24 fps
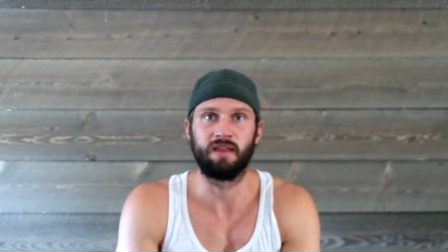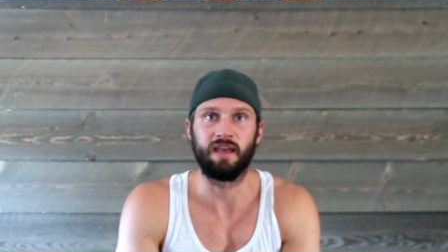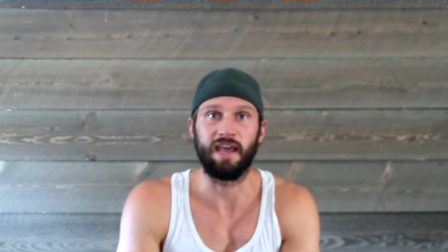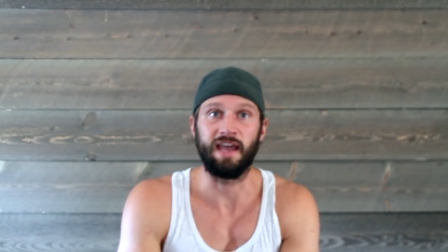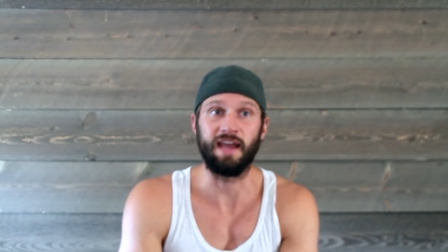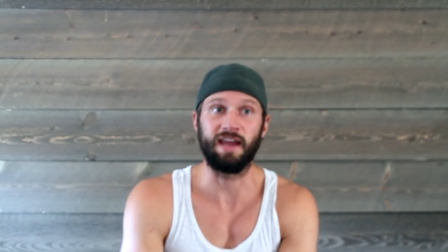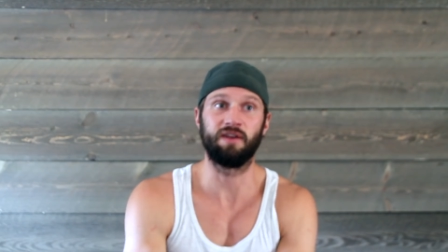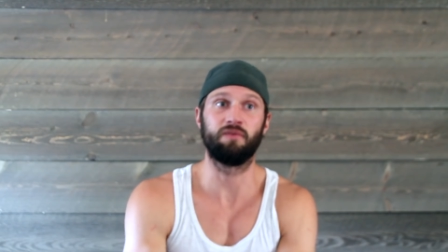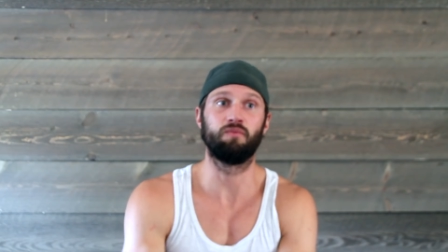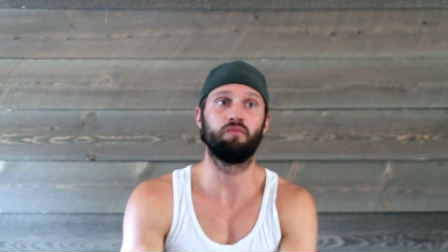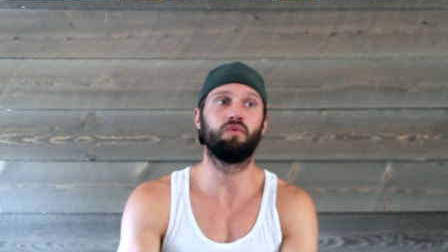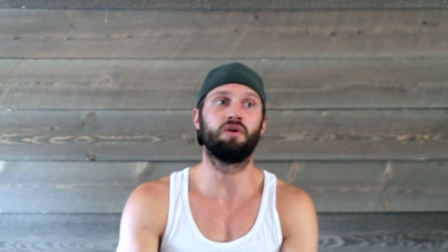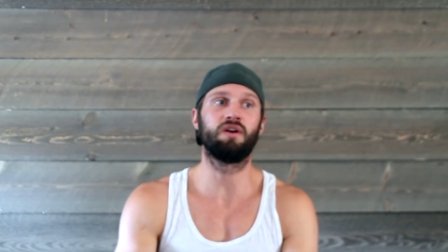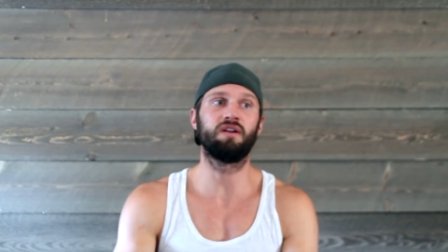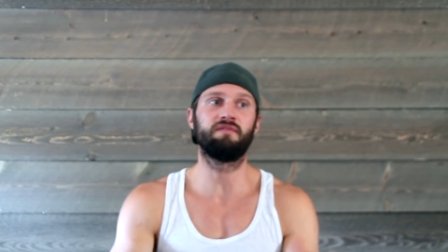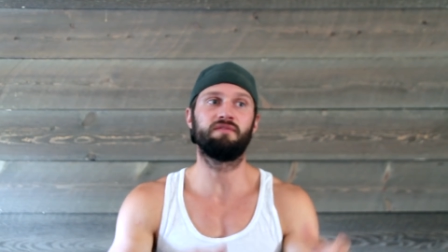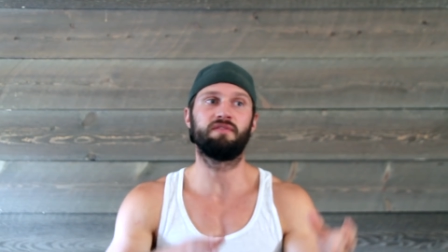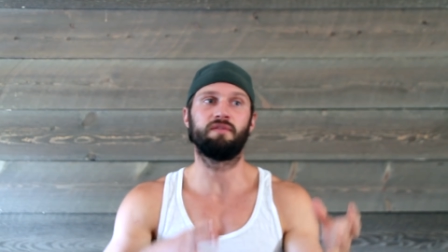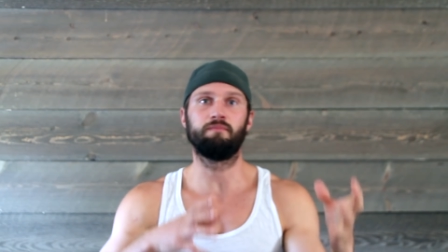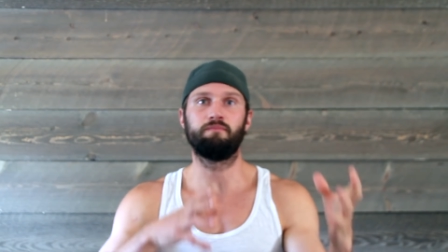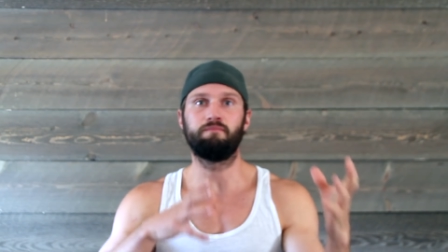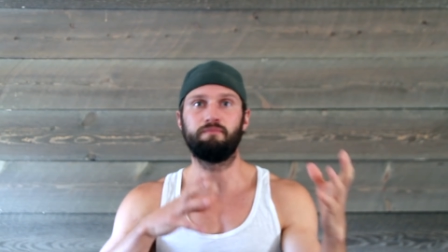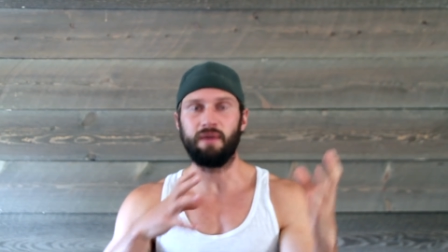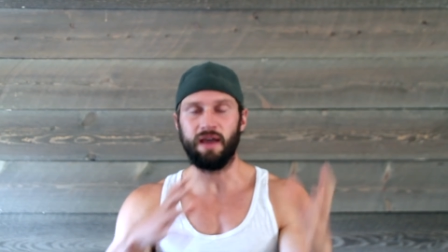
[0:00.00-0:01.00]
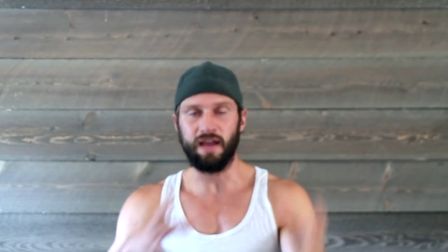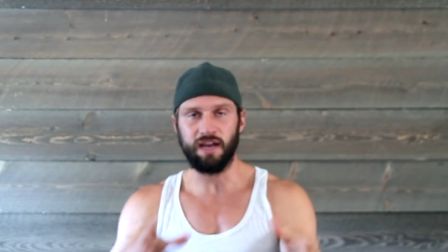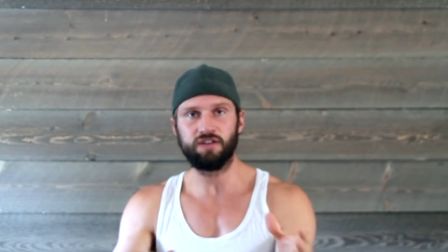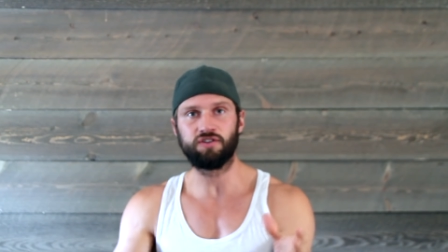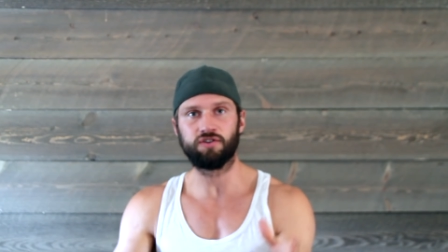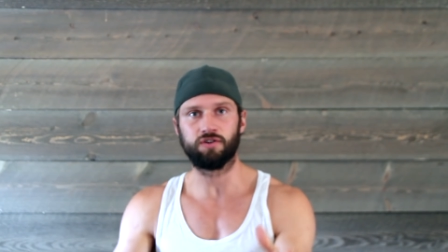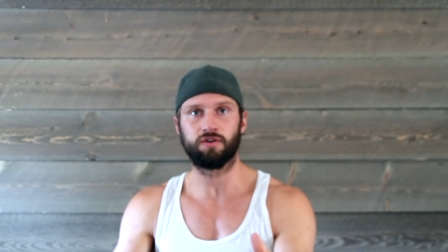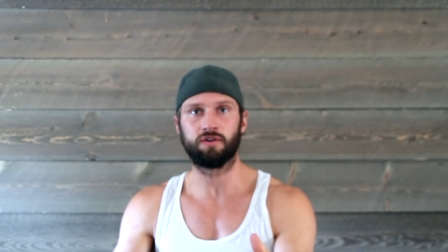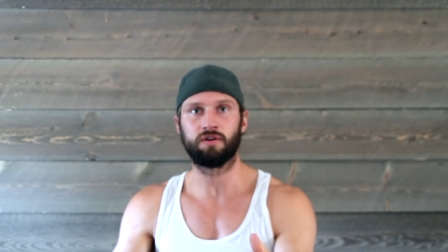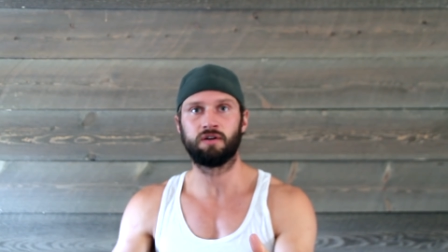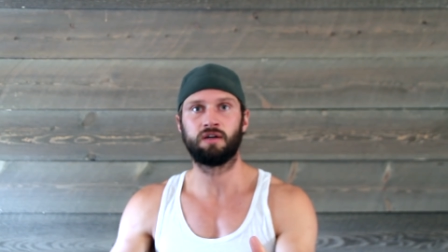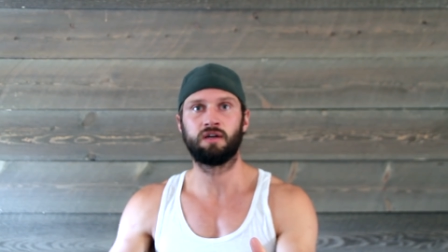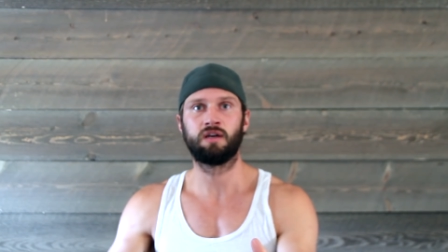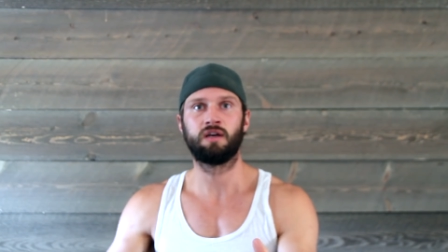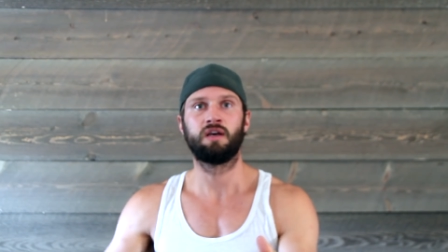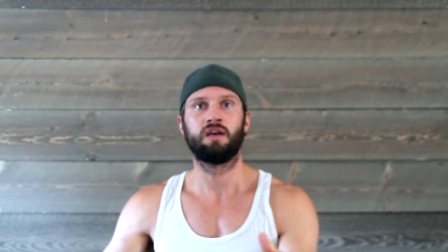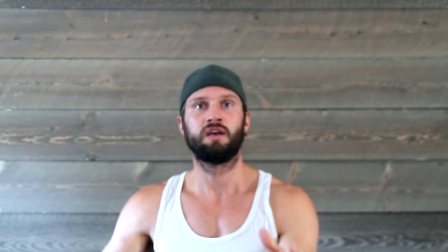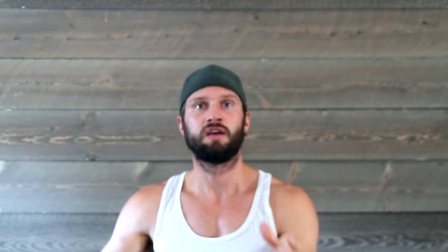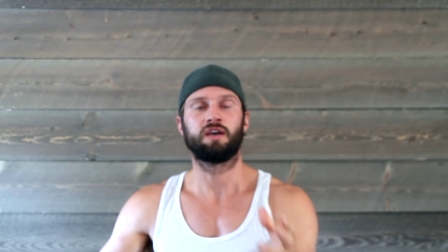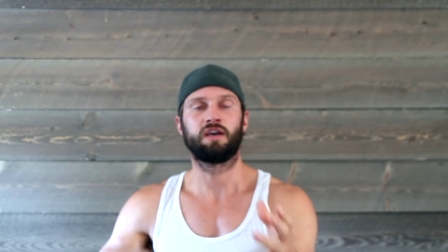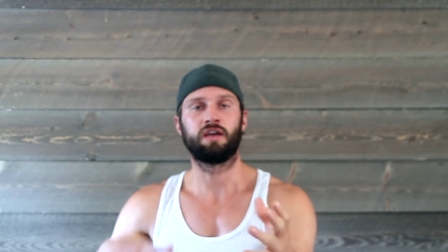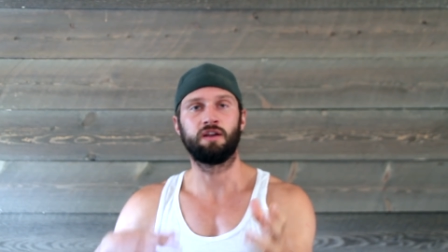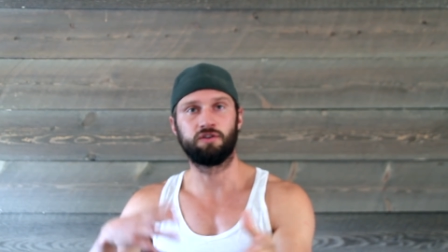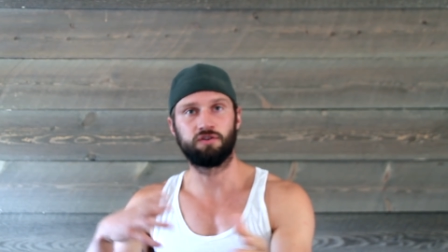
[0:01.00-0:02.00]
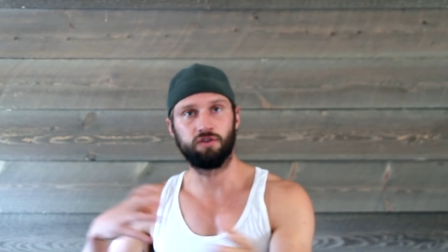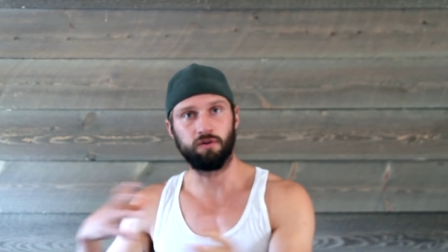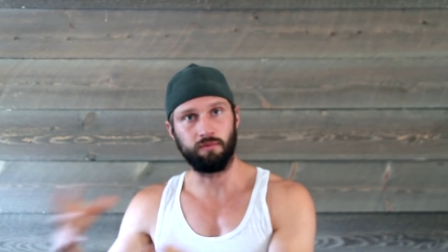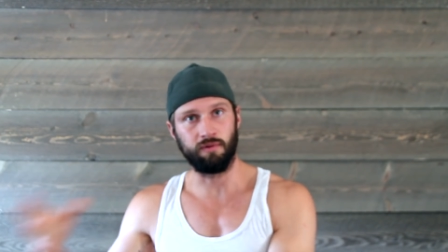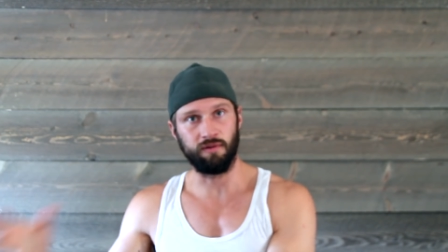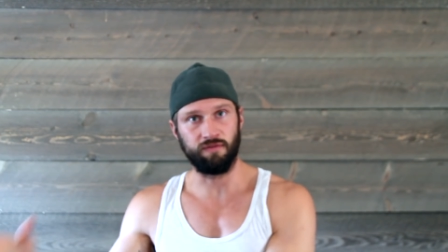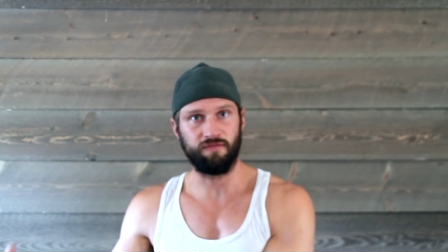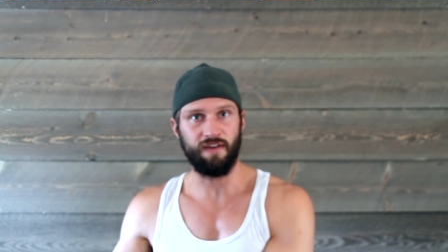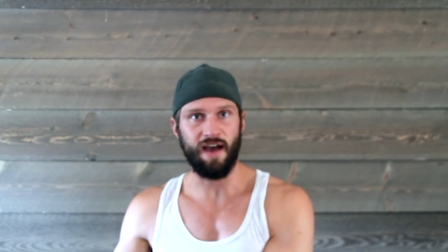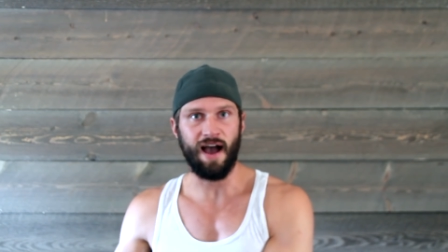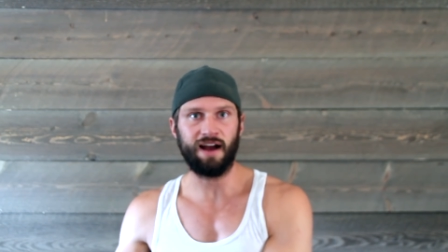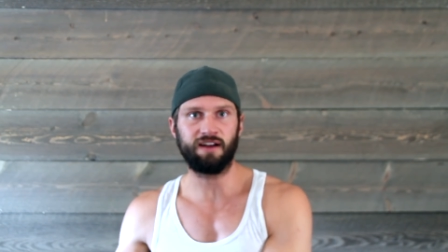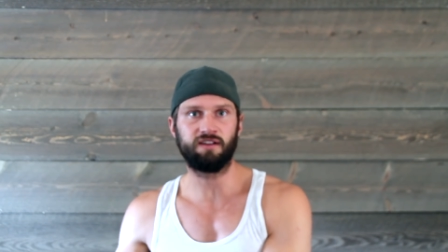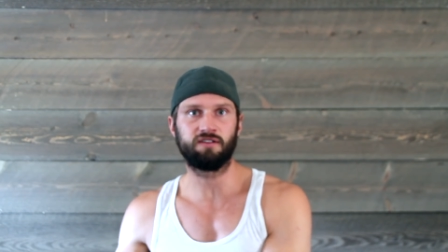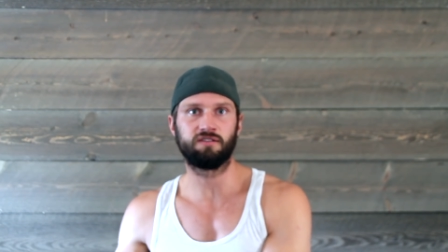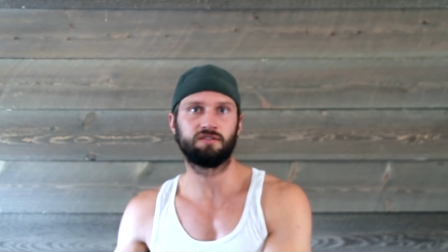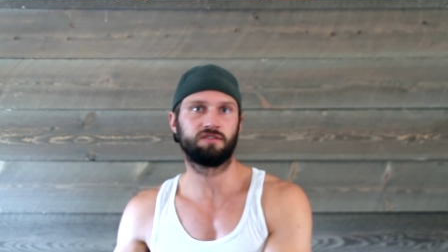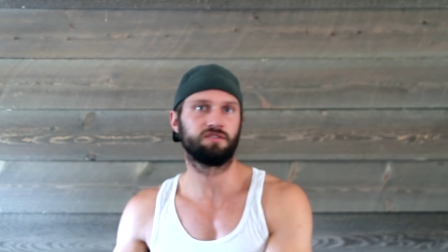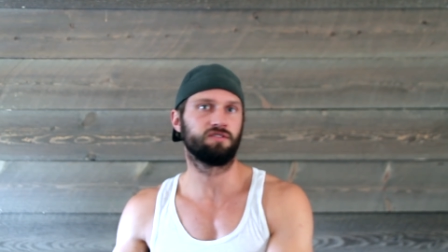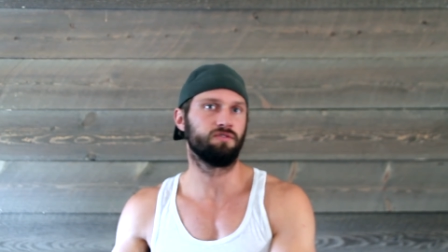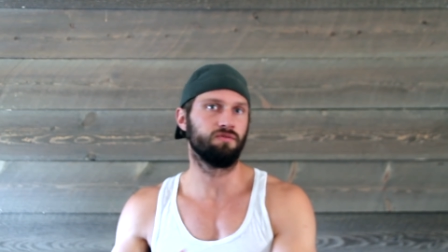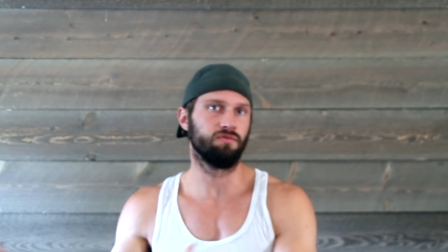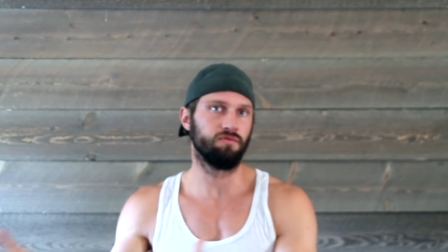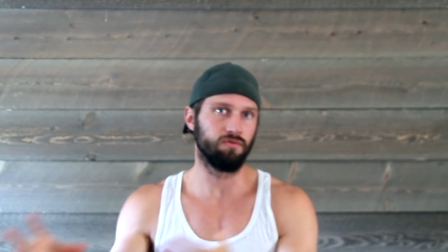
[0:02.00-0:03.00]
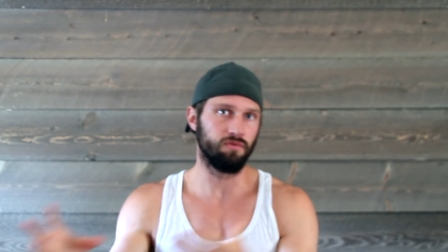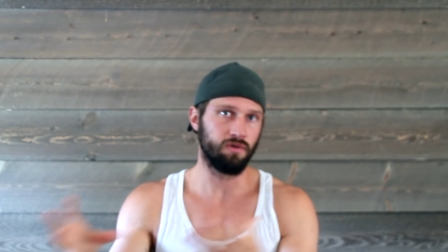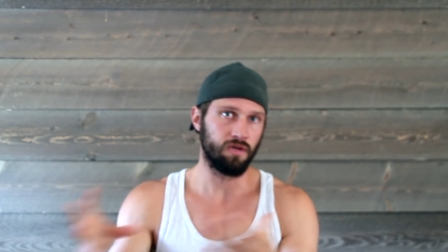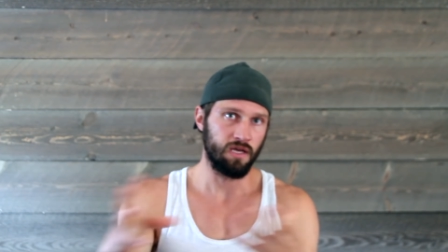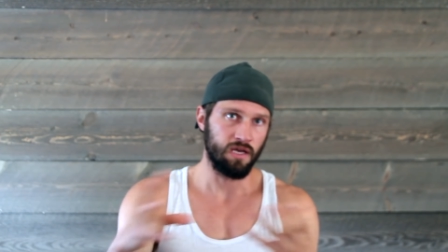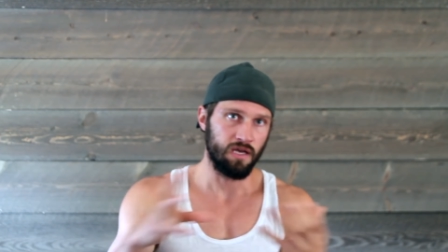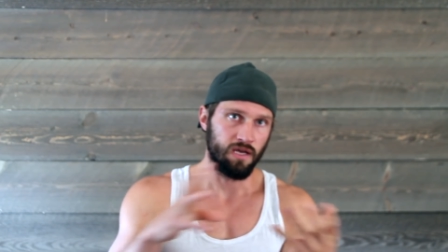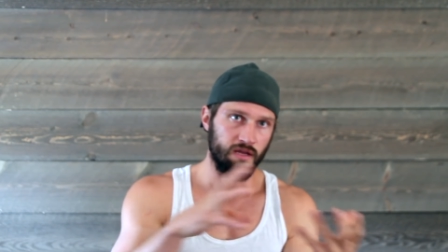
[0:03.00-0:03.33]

And one of the major Contributing factors to